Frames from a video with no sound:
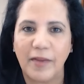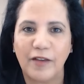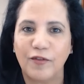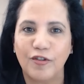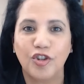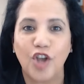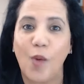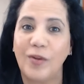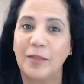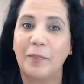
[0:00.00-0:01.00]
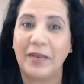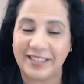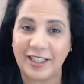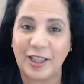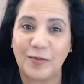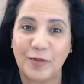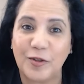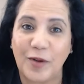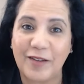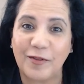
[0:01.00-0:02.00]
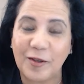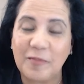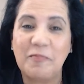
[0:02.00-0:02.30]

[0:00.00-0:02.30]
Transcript: My first job was a pizza delivery driver.